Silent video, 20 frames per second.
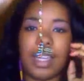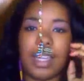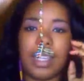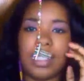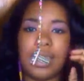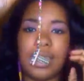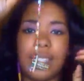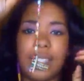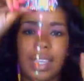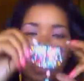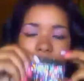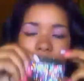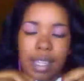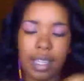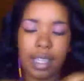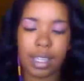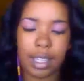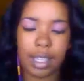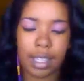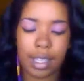is this.
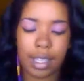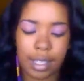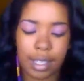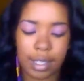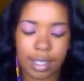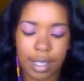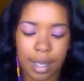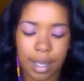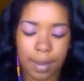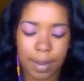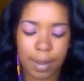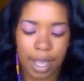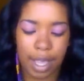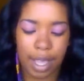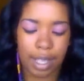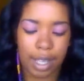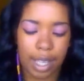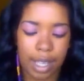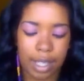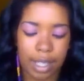Oh my
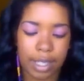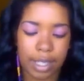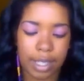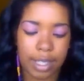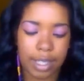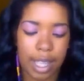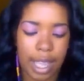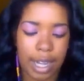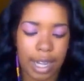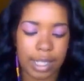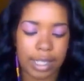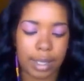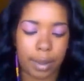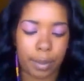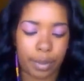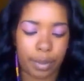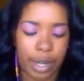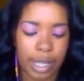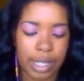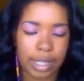gosh, I like this a lot. It's
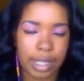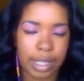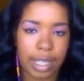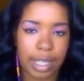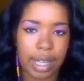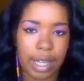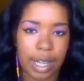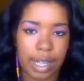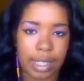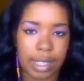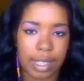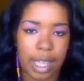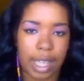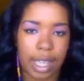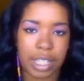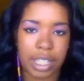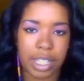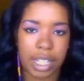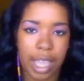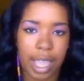a bracelet. It's
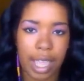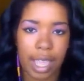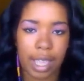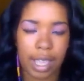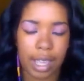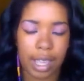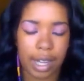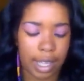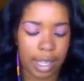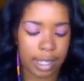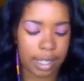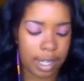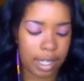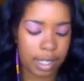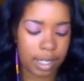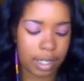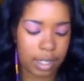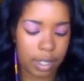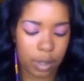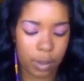got a chain connected
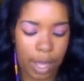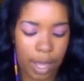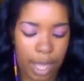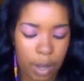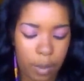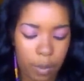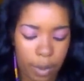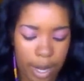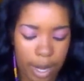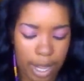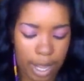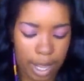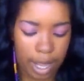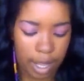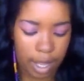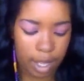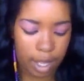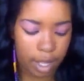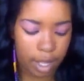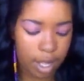it to a
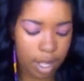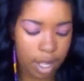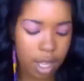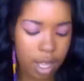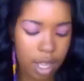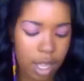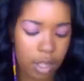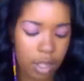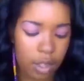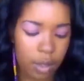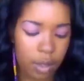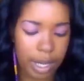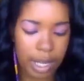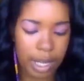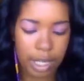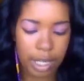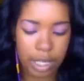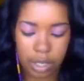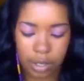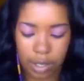ring. The
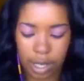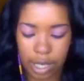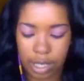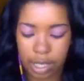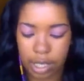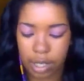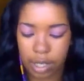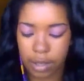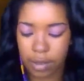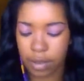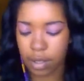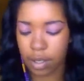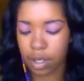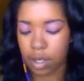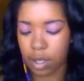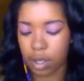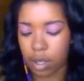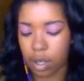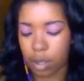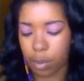ring is stretched.
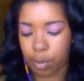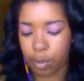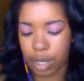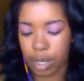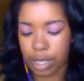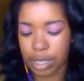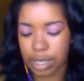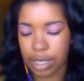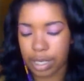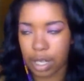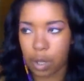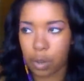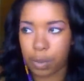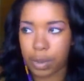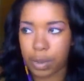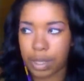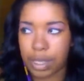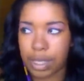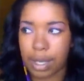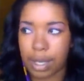The bracelet
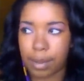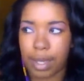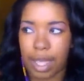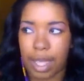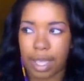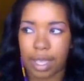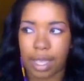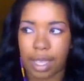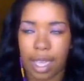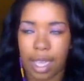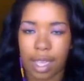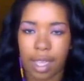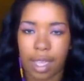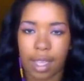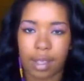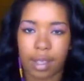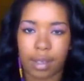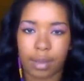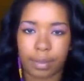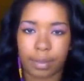opens up like a
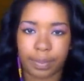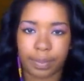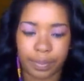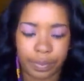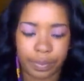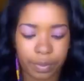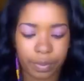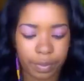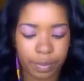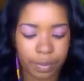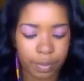um